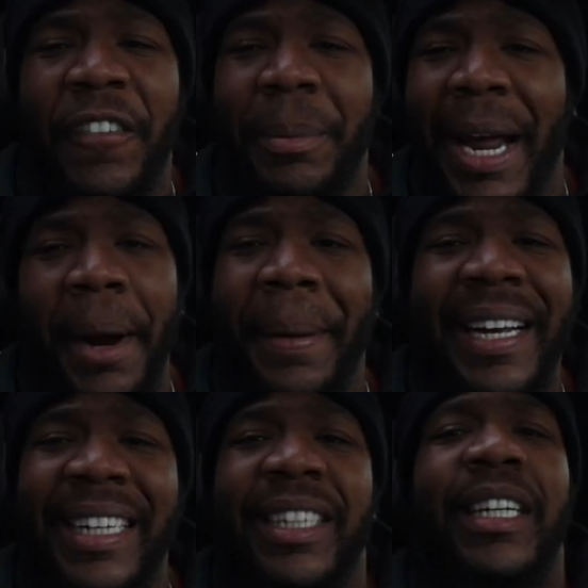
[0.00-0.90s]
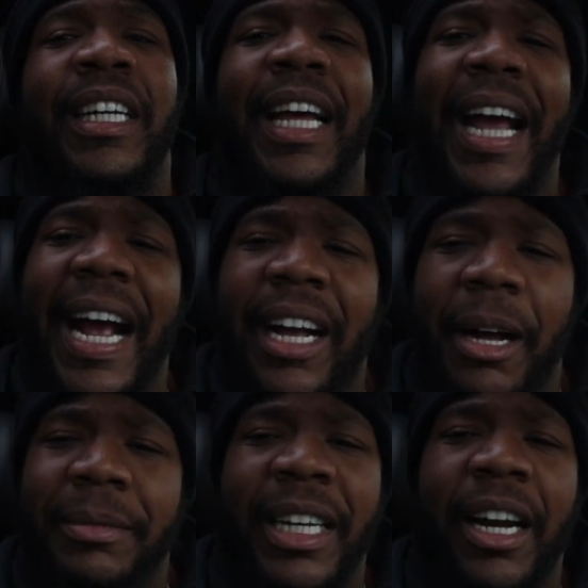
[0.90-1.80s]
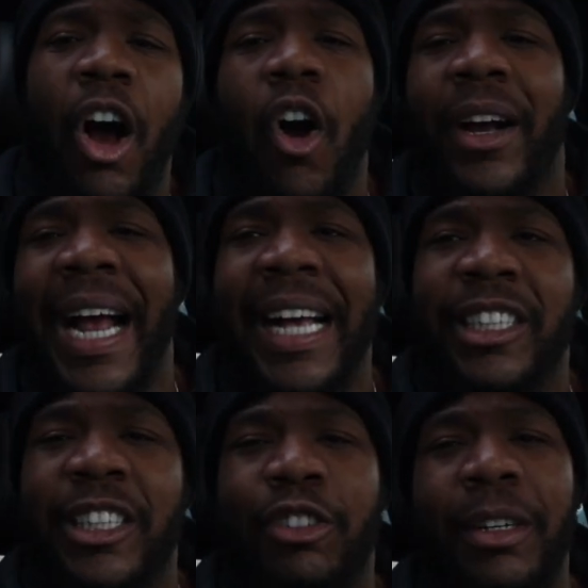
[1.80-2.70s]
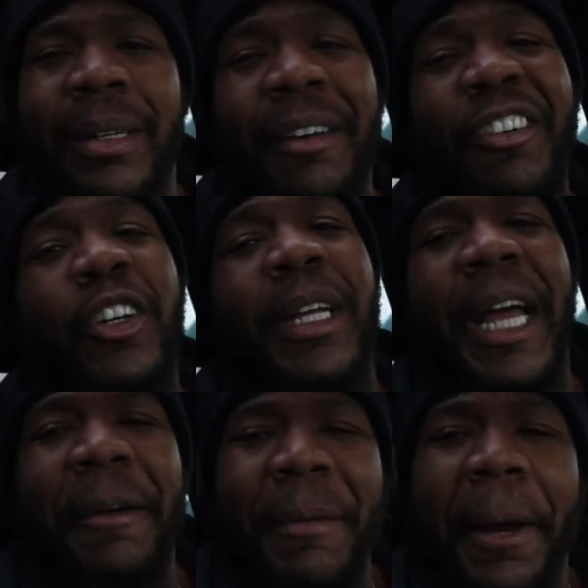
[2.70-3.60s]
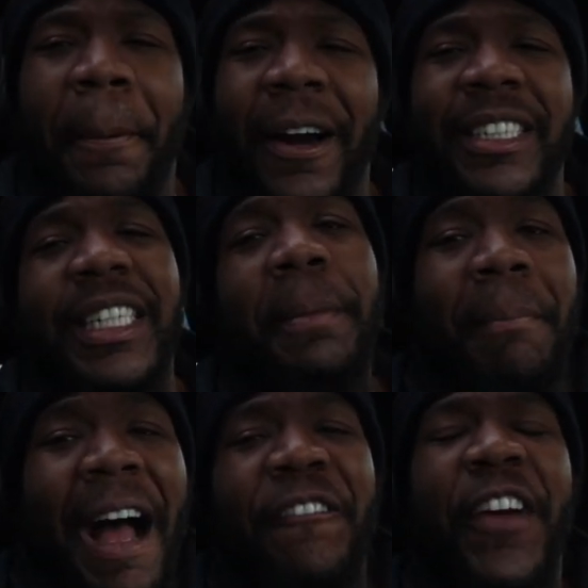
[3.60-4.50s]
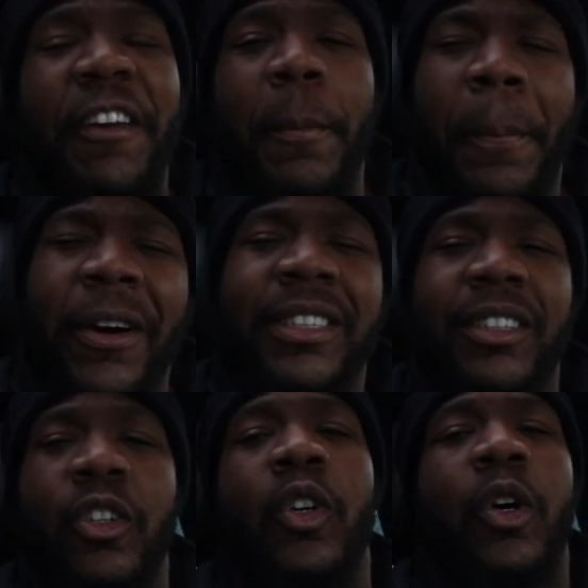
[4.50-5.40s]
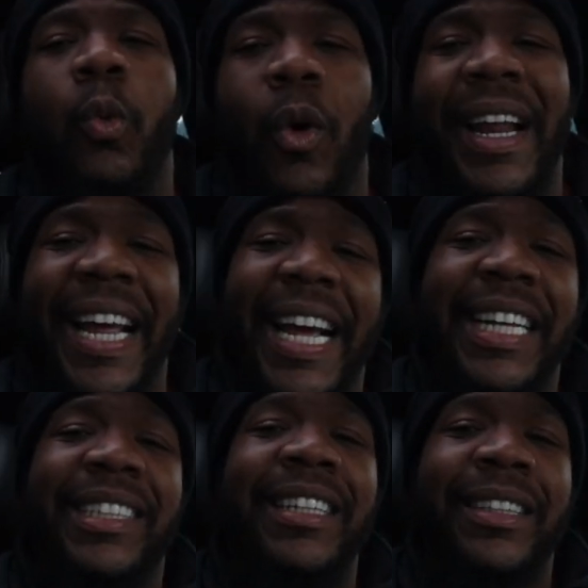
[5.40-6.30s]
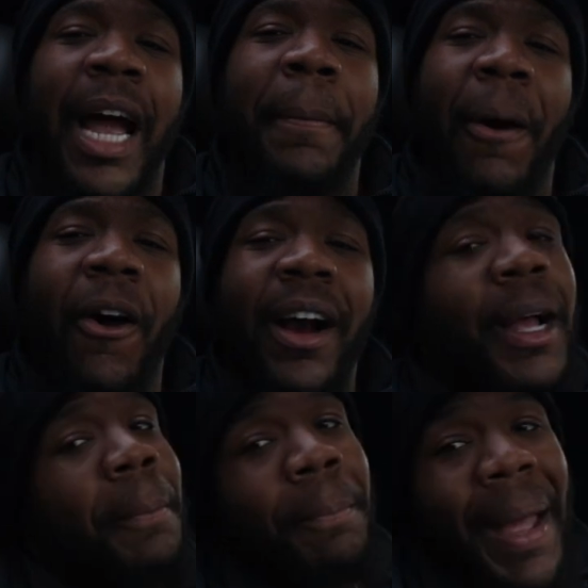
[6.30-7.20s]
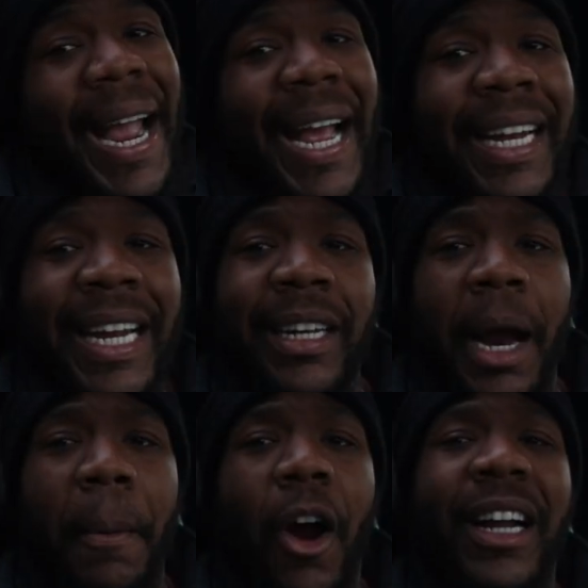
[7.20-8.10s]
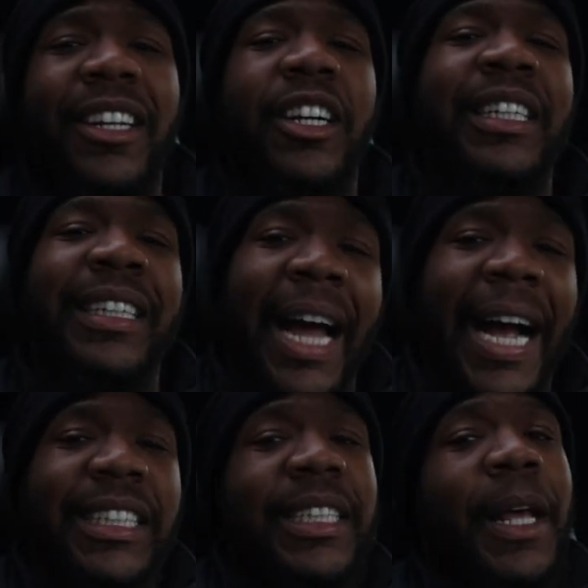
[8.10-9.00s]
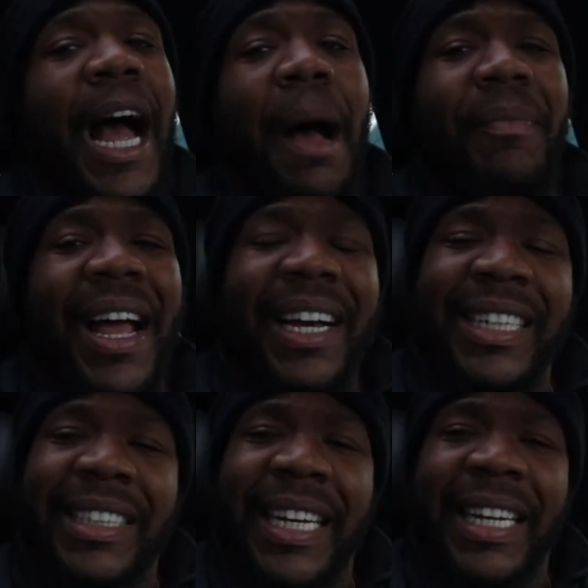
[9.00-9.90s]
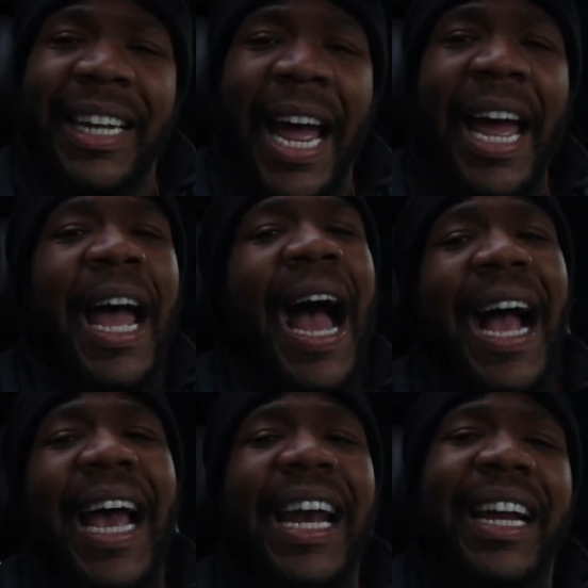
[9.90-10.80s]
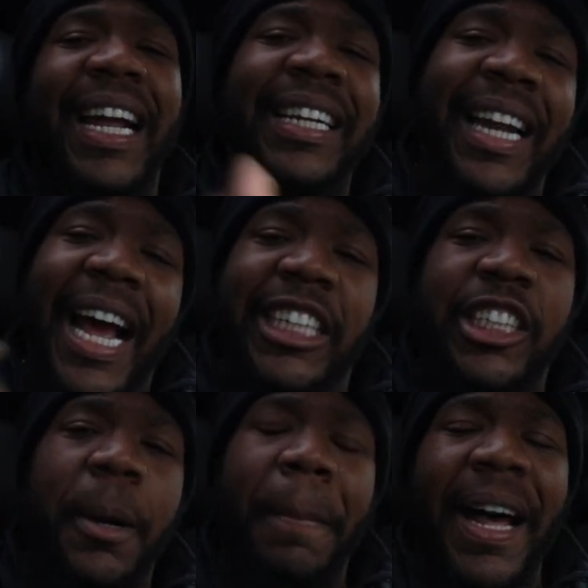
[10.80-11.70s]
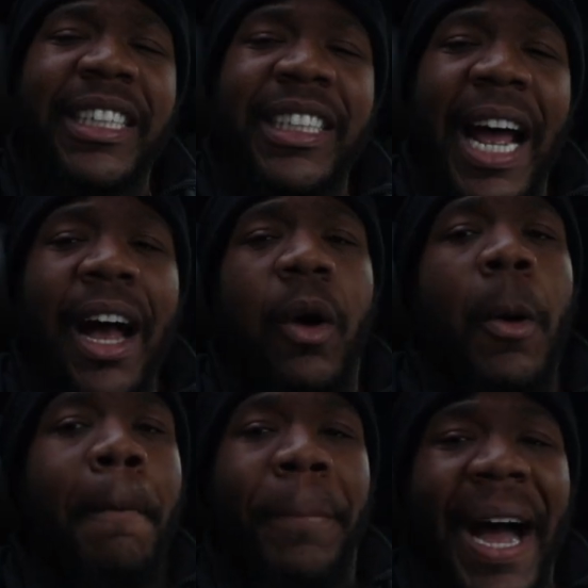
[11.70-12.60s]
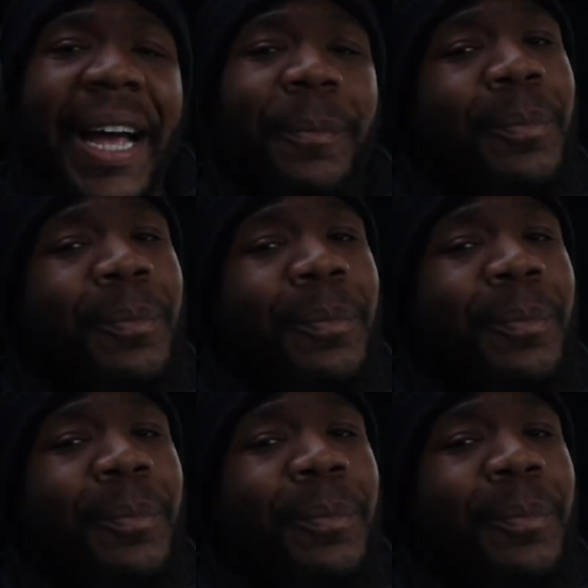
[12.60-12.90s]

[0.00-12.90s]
from there, because it comes in all kinds of trim level. Me personally, my favorite personal one is the Type R. Man, the Type R, it looked nice. I'm not going to say and lie. I kind of like last year body style, but